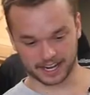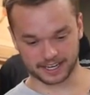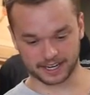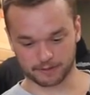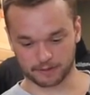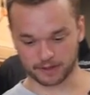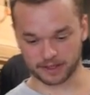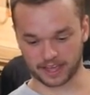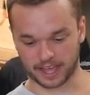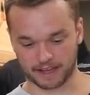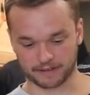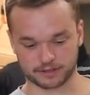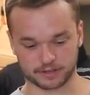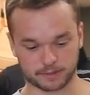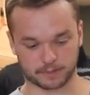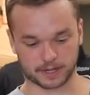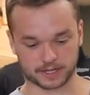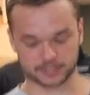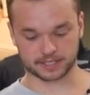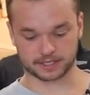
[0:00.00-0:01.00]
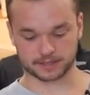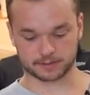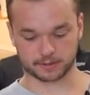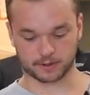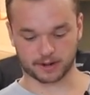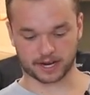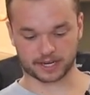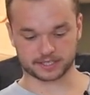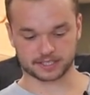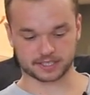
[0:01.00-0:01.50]
didn't really have too much
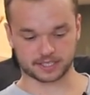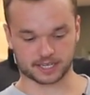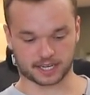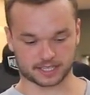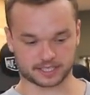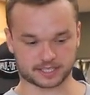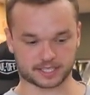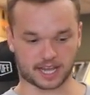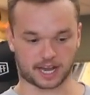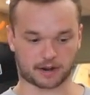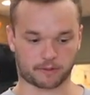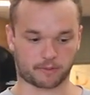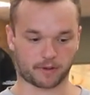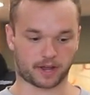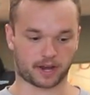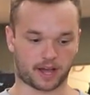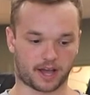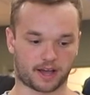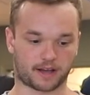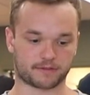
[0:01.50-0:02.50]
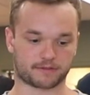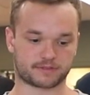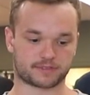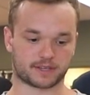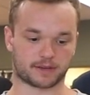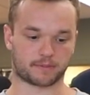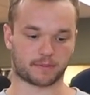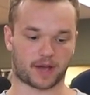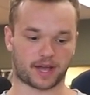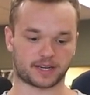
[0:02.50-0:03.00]
inspiration. I just kind of went off
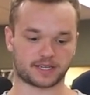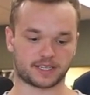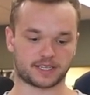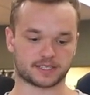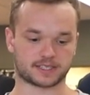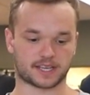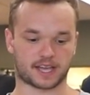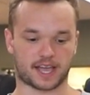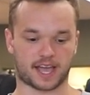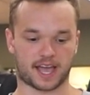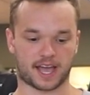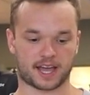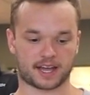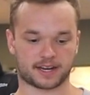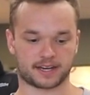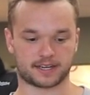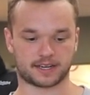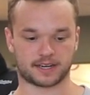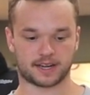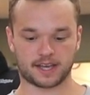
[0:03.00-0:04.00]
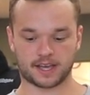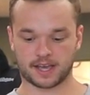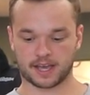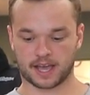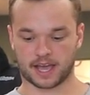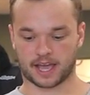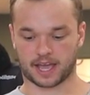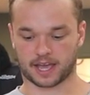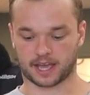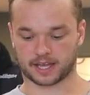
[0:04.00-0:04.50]
some ideas I had,
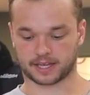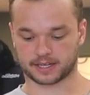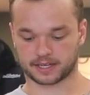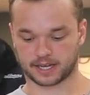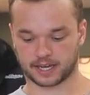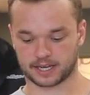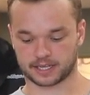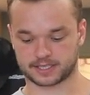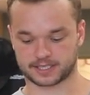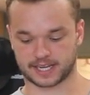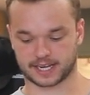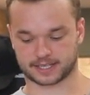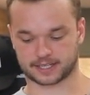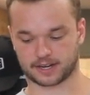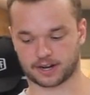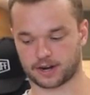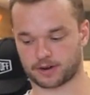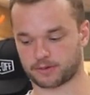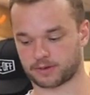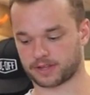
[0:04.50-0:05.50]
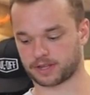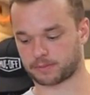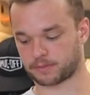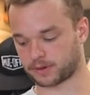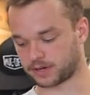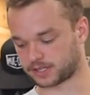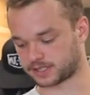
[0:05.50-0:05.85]
and Technar really put